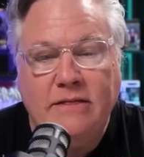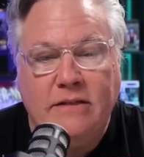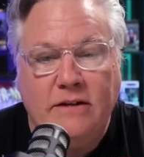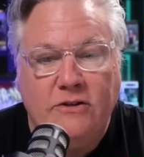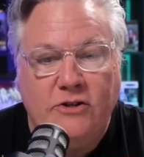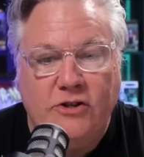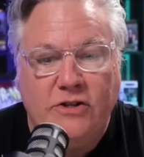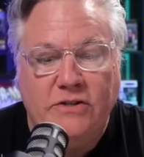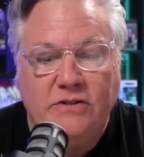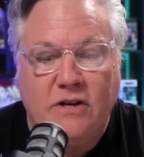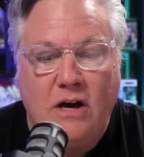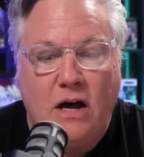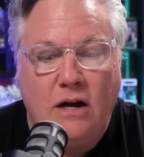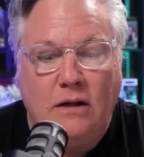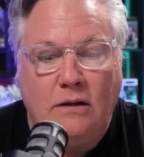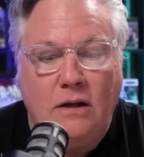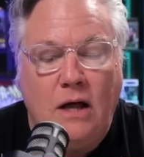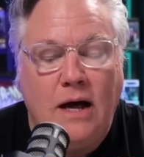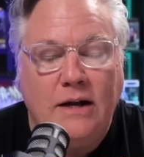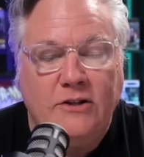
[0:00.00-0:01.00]
that she's got a
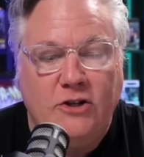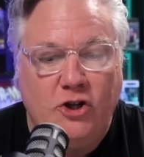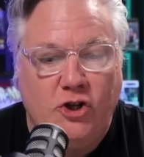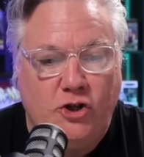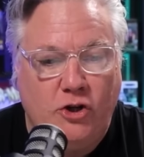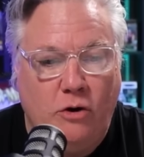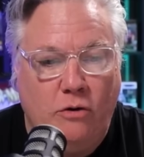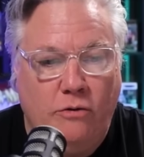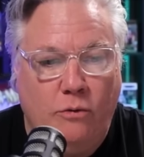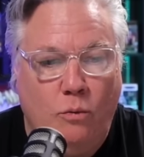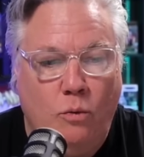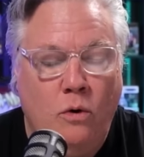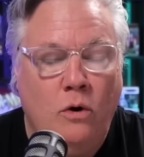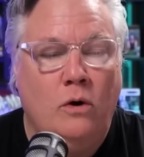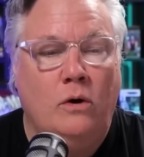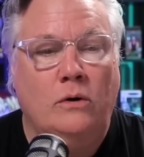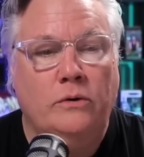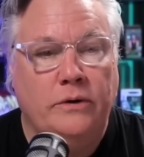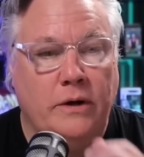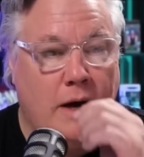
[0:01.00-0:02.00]
lot to show the
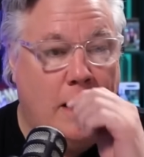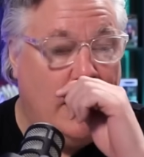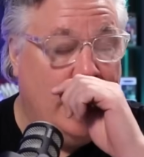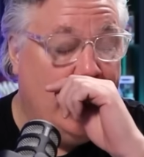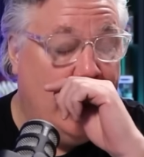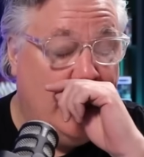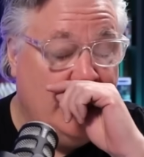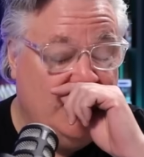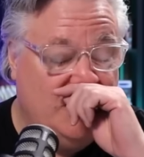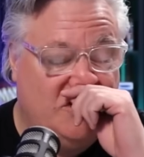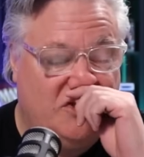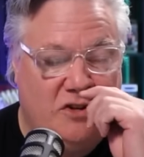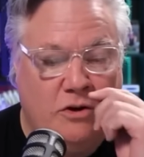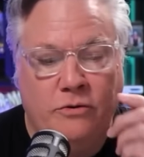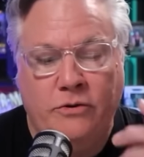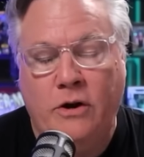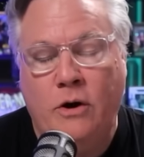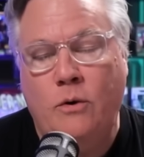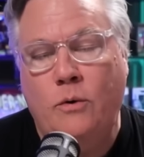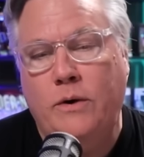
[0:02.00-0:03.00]
world. I I just don't
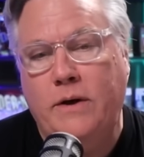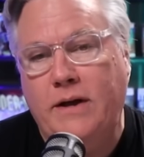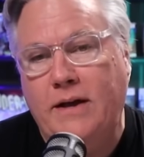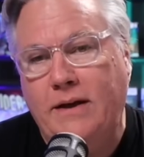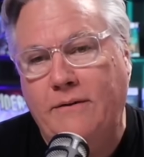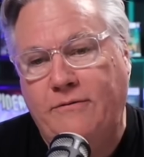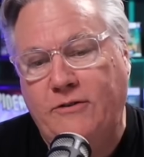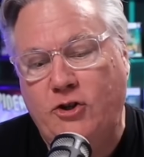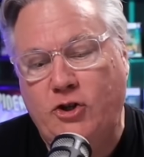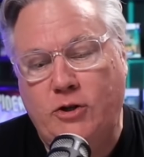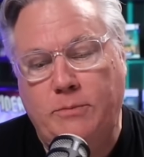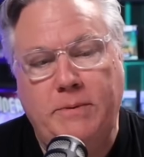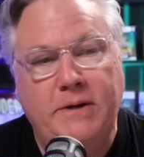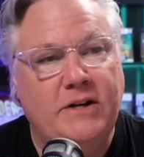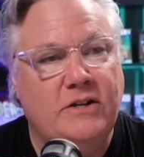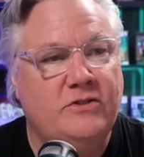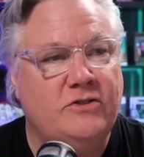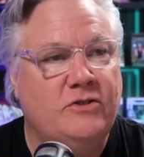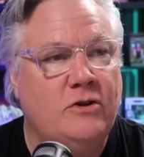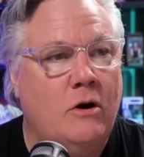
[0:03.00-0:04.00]
know if it should be in
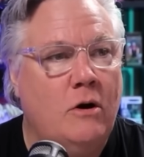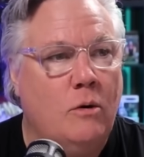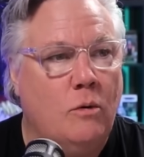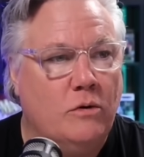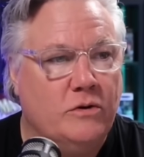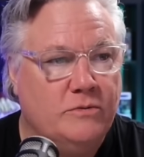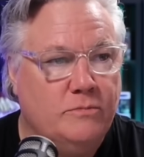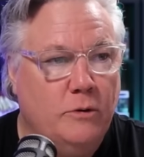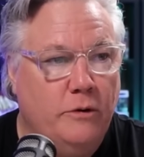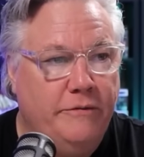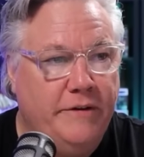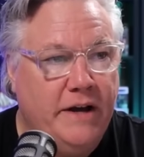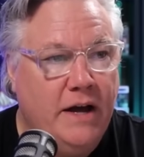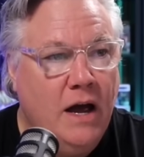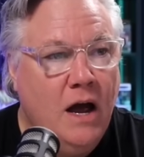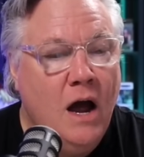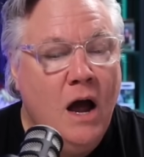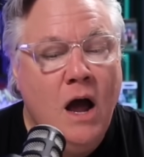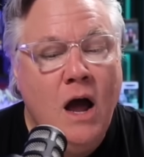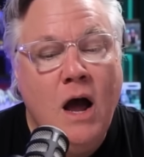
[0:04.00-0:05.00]
a Star Wars movie.
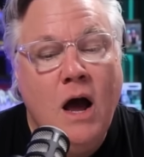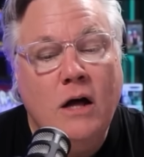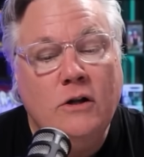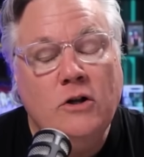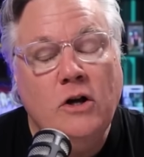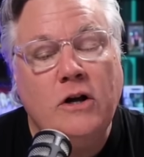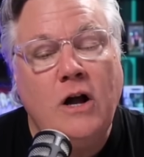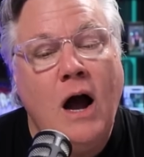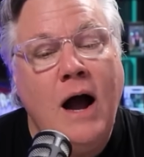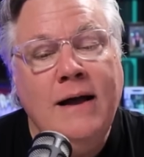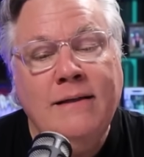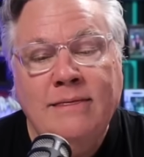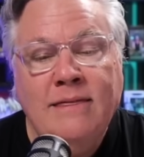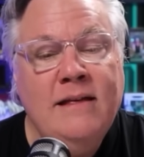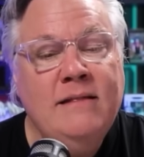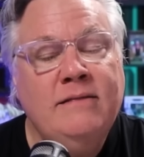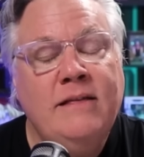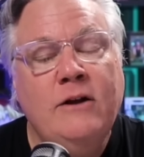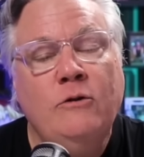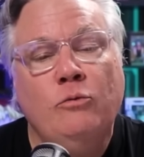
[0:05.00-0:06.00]
Look, I
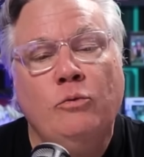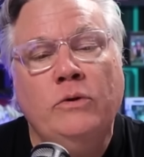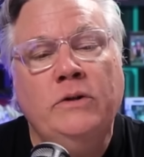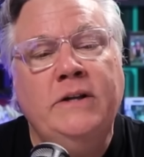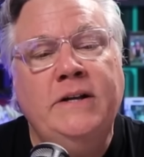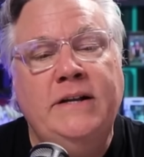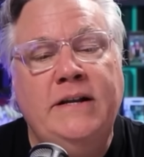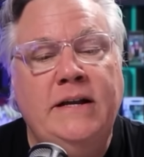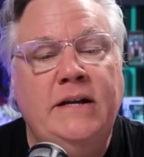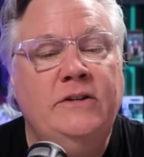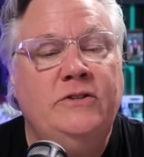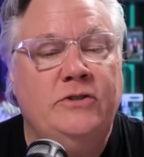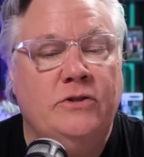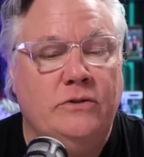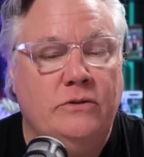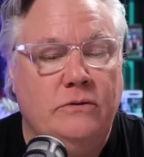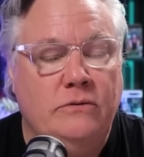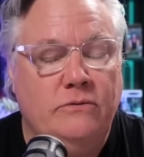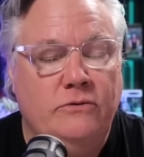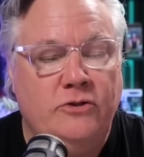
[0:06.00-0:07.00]
think they really need to,
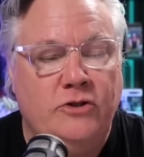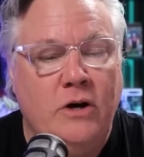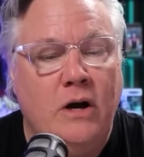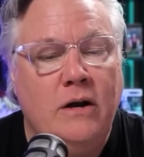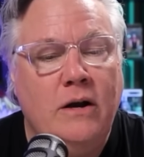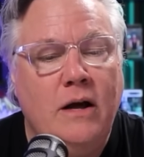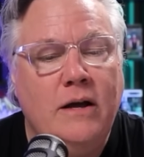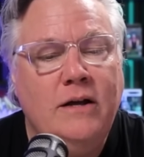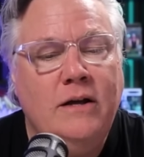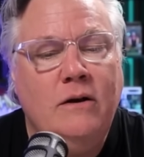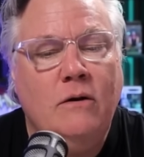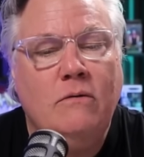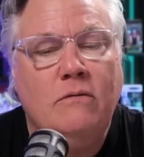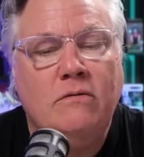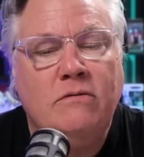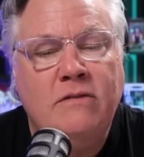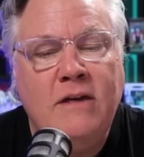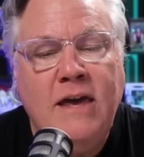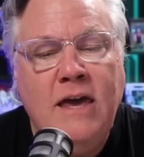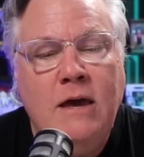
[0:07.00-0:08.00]
John. You know,
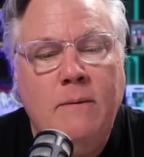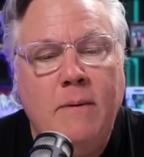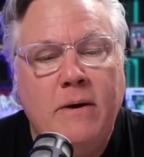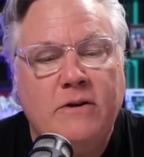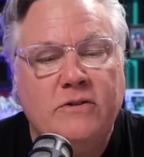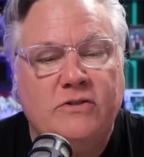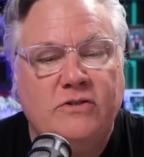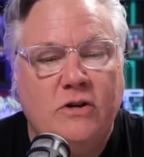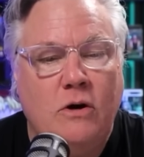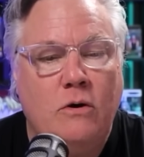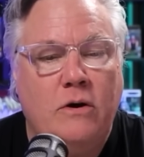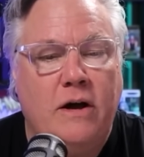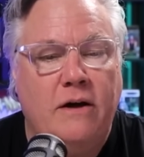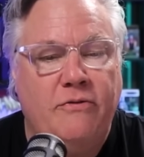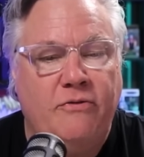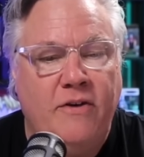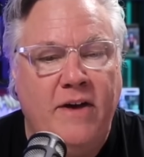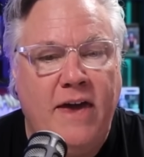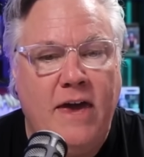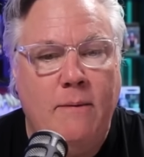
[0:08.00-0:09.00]
thinking about Ahsoka,
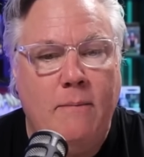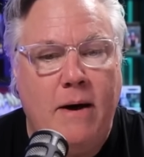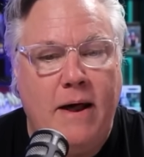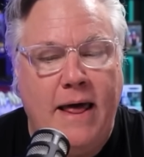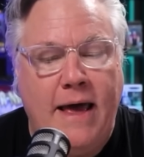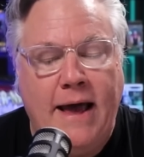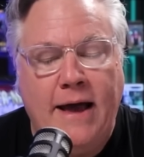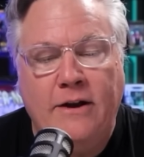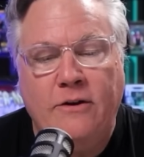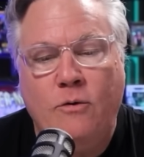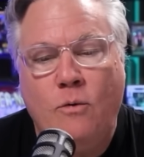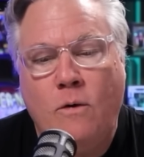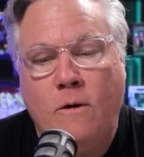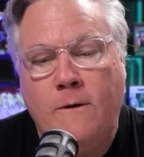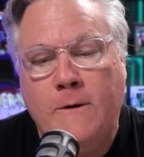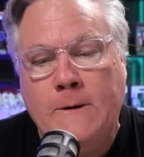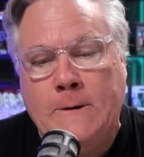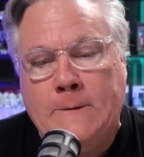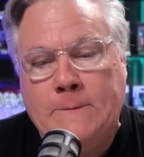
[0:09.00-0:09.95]
thinking about Andor,